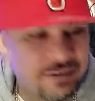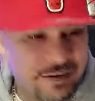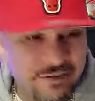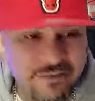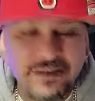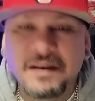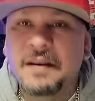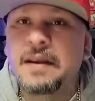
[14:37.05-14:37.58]
You know
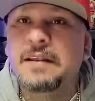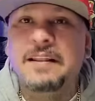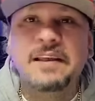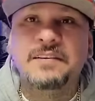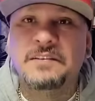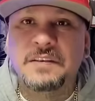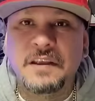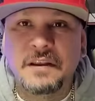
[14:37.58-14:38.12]
what I mean?
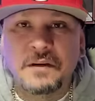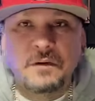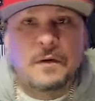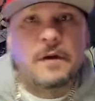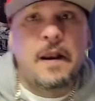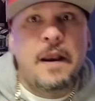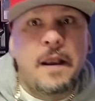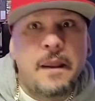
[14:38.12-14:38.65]
That's it.
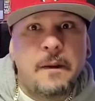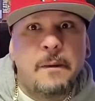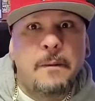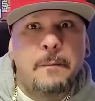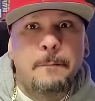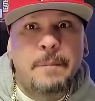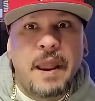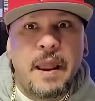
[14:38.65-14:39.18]
Orale.
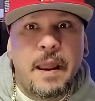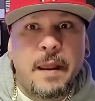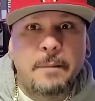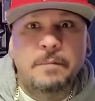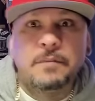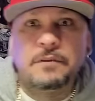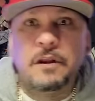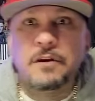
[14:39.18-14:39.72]

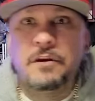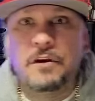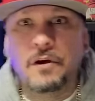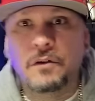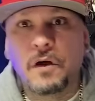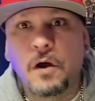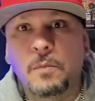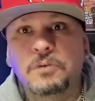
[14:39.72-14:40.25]
Bam. There you go.
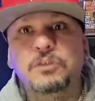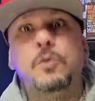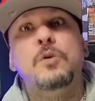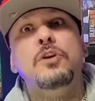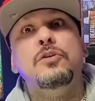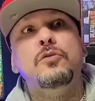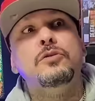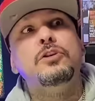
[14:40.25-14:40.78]
The homeboy said, what
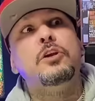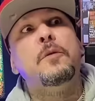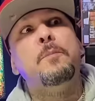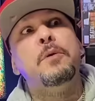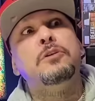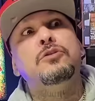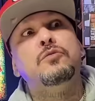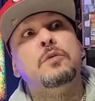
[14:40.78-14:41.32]
are you doing taking
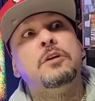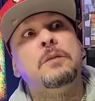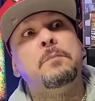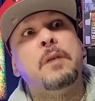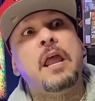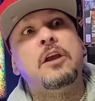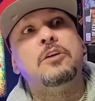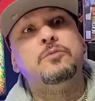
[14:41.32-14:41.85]
pictures with
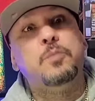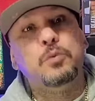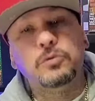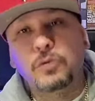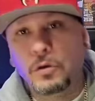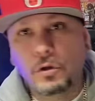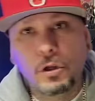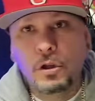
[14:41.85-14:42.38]
placas,
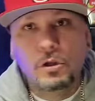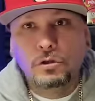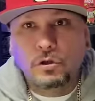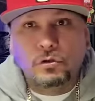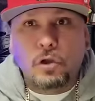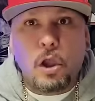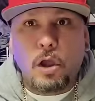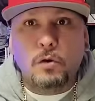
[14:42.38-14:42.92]
puto? So
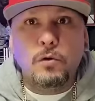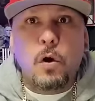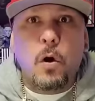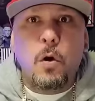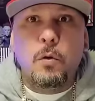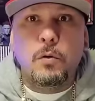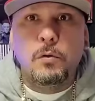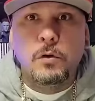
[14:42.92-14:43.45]
this guy, I don't
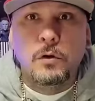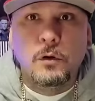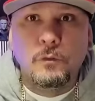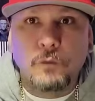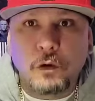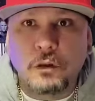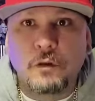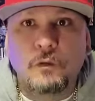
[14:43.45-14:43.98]
know.
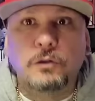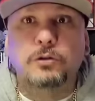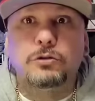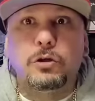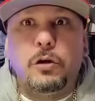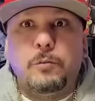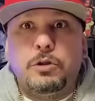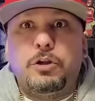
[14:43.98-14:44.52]
Fucking, I want to
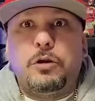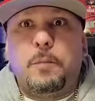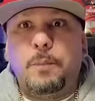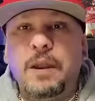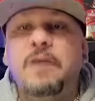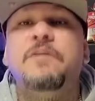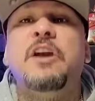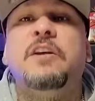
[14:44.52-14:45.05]
say, let me take a
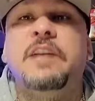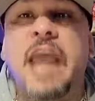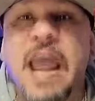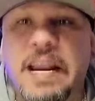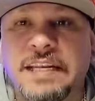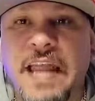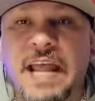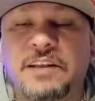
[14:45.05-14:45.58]
pic of your
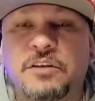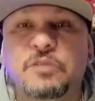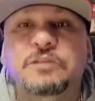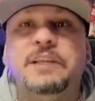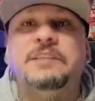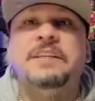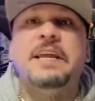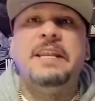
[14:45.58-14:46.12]
gang tattoos.
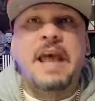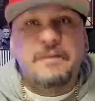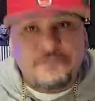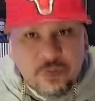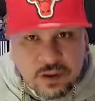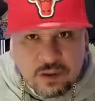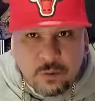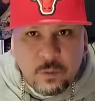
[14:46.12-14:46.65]
I said, not
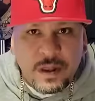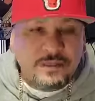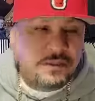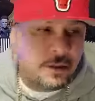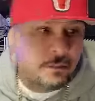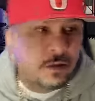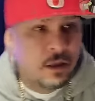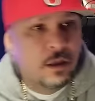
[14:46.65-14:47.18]
fucking with
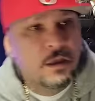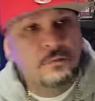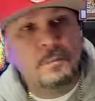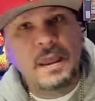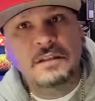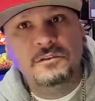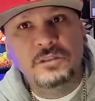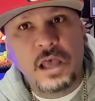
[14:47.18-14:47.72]
them.
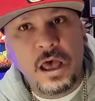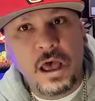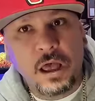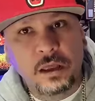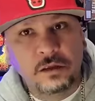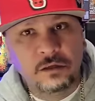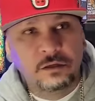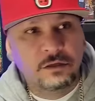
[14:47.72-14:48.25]

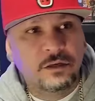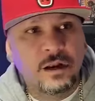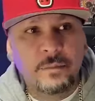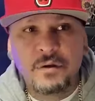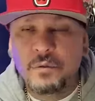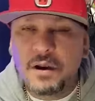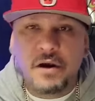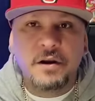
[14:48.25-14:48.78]
Benza. You know
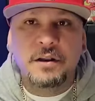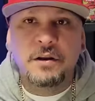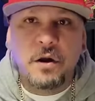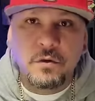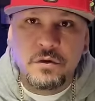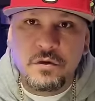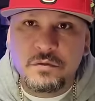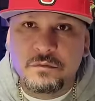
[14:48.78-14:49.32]
what I mean? We already
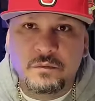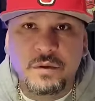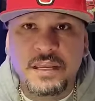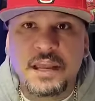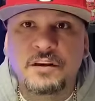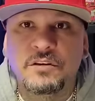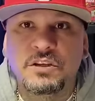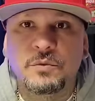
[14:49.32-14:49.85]
know you. We
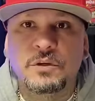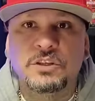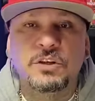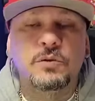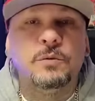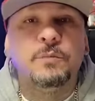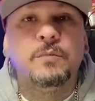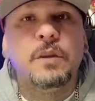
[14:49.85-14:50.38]
can't do shit with
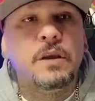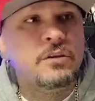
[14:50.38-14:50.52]
you.